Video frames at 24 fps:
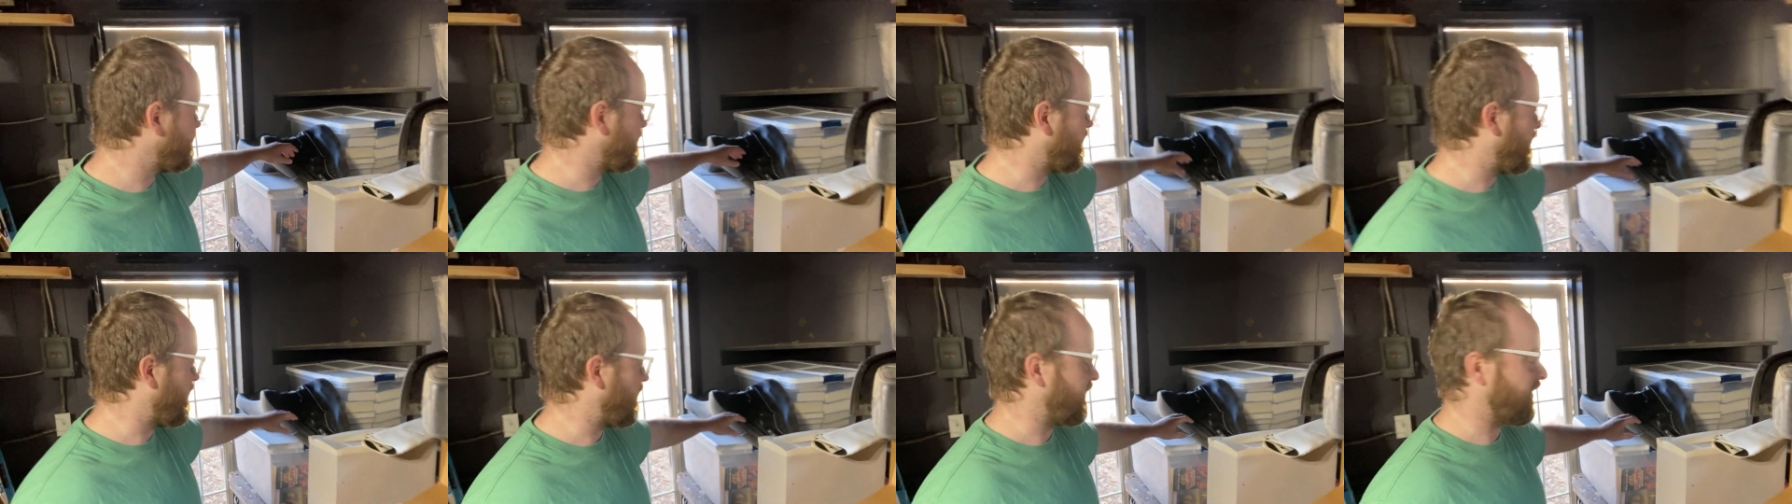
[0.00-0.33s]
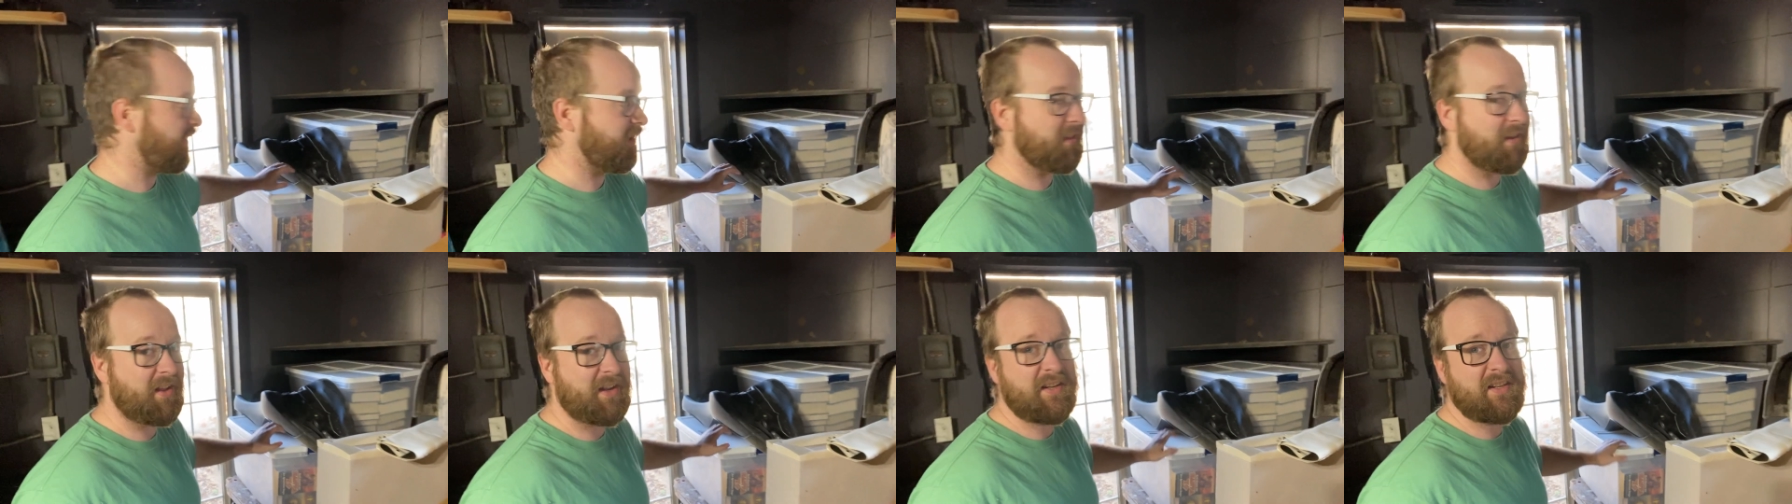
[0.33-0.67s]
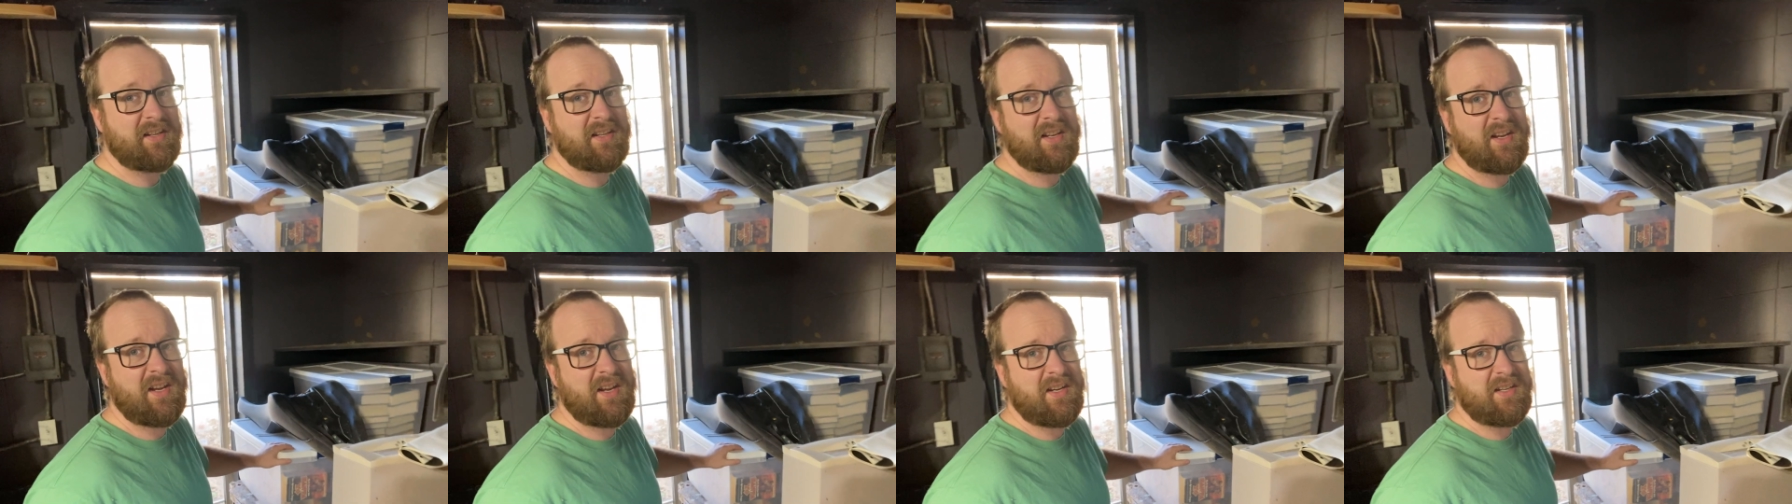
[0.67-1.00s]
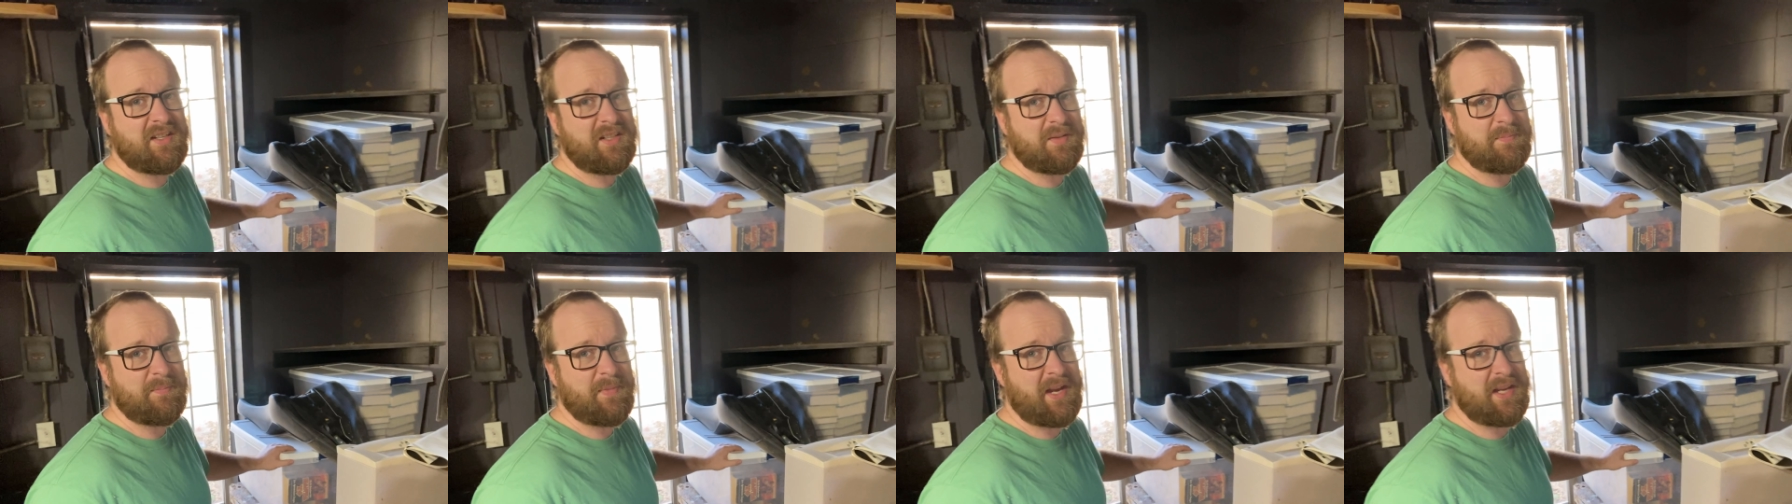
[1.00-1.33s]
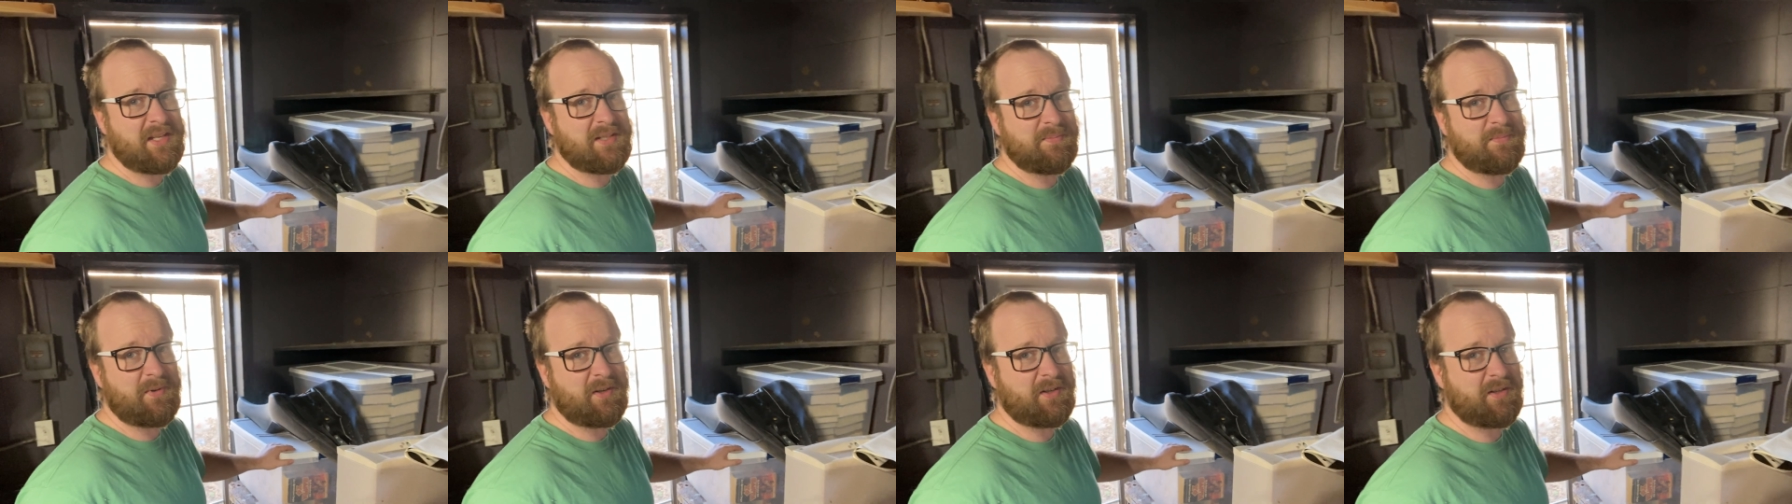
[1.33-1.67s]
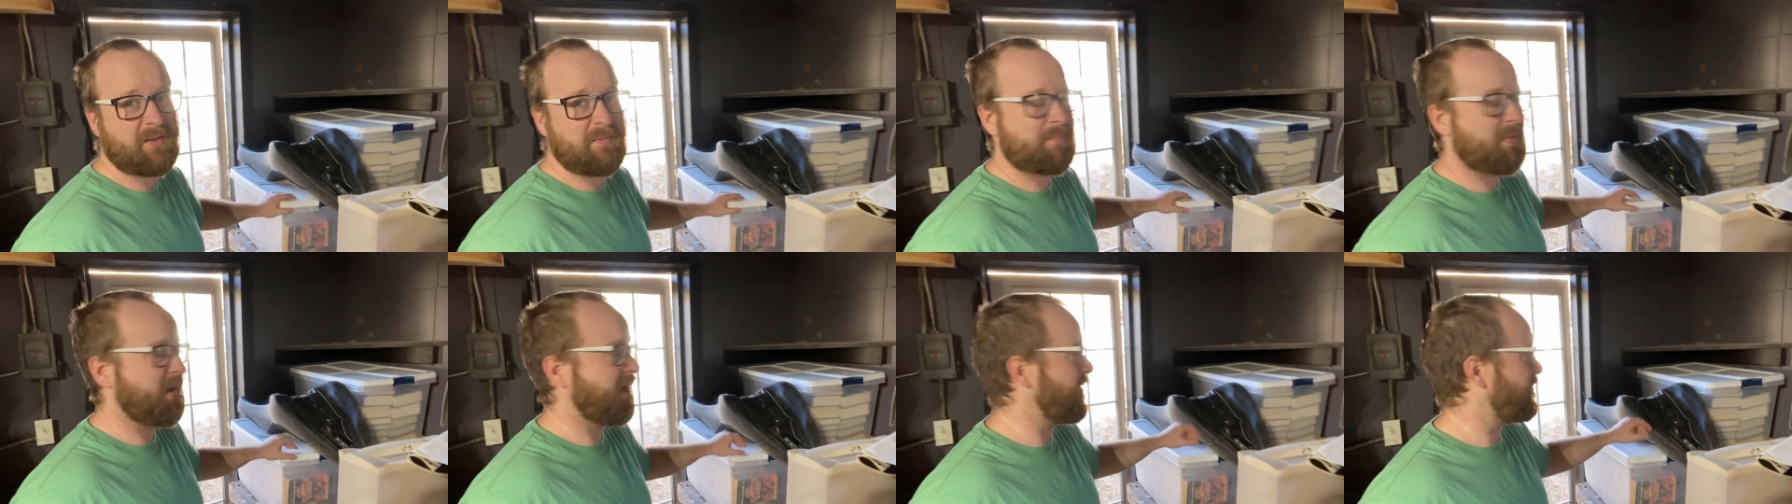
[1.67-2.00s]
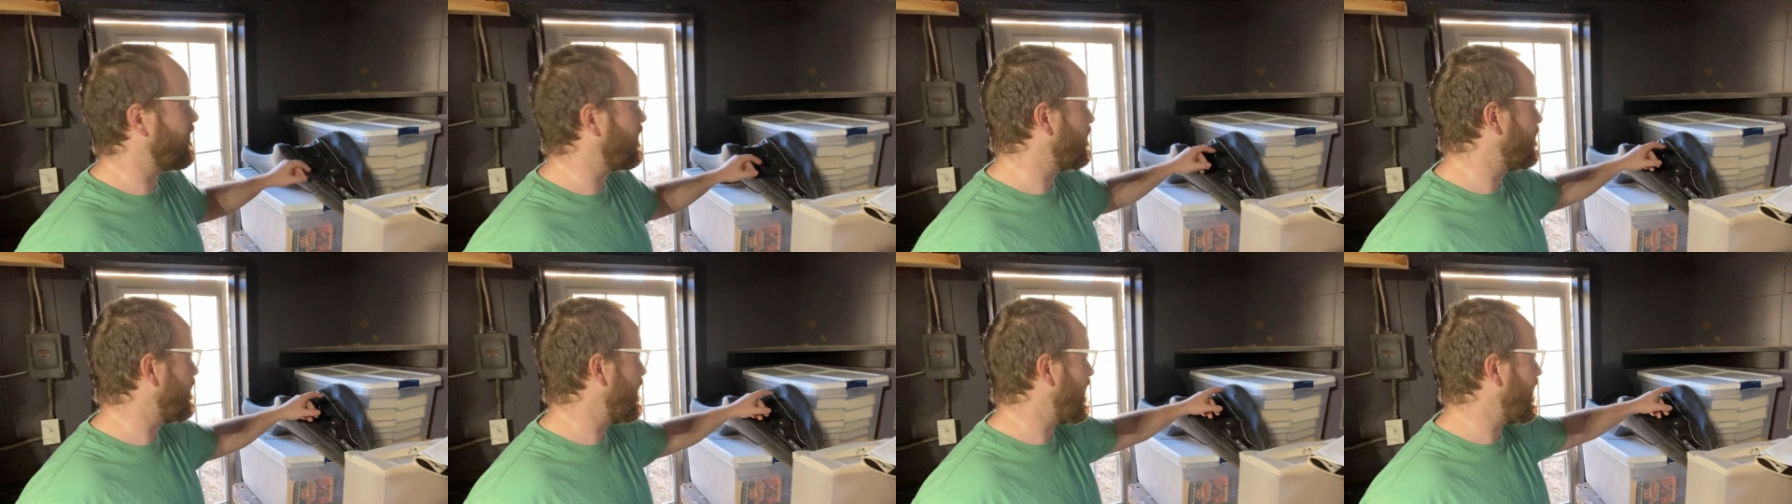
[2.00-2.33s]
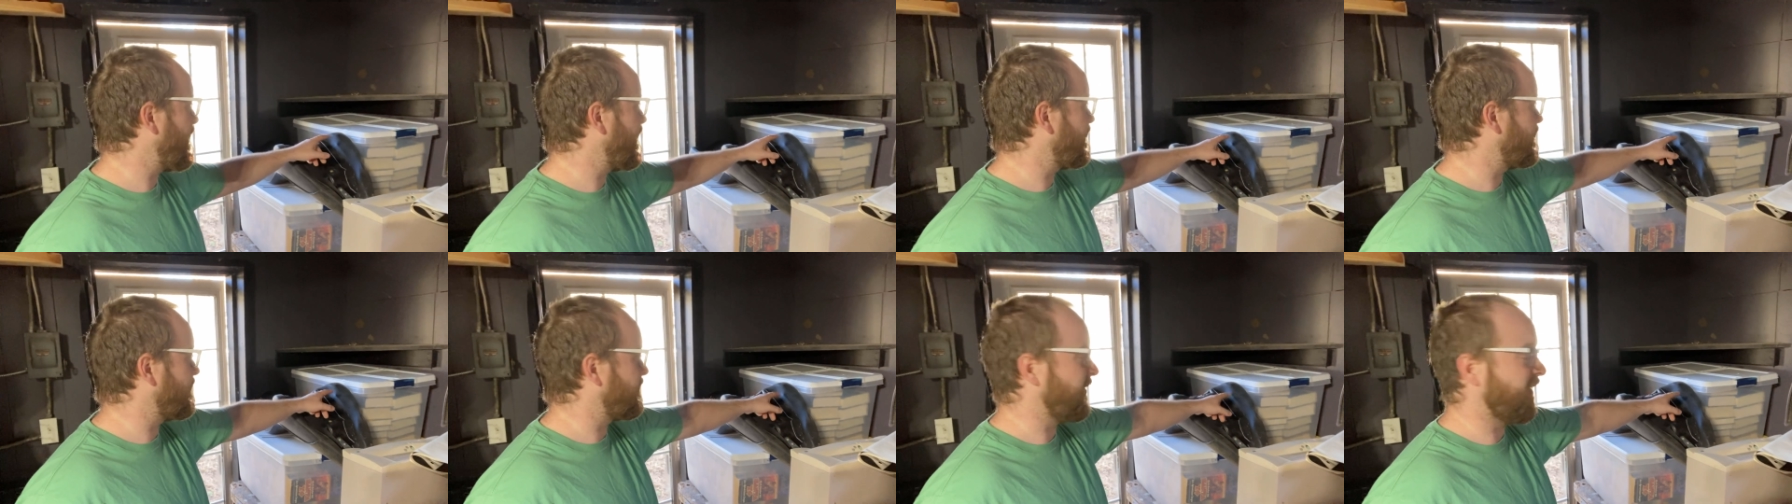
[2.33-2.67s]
talking like your mass market paperbacks.